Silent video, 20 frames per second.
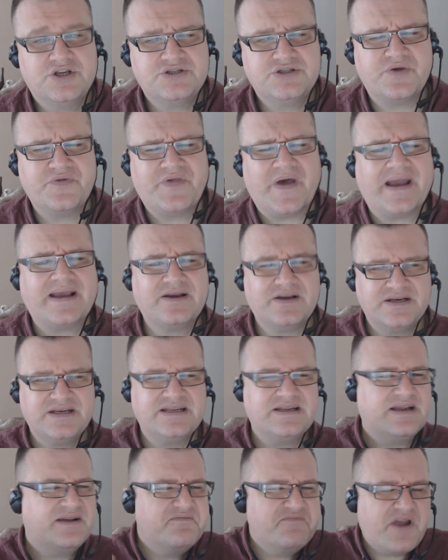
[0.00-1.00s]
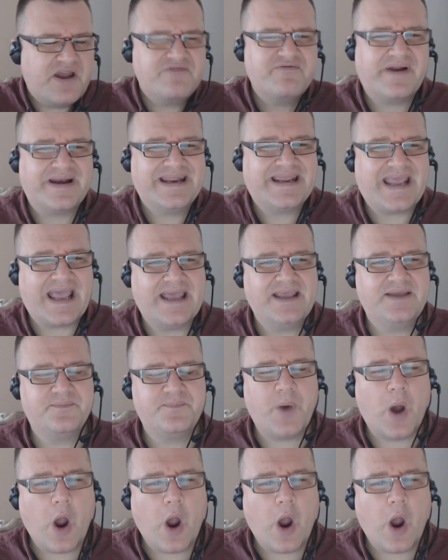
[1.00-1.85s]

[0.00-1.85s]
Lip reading: So that could eradicate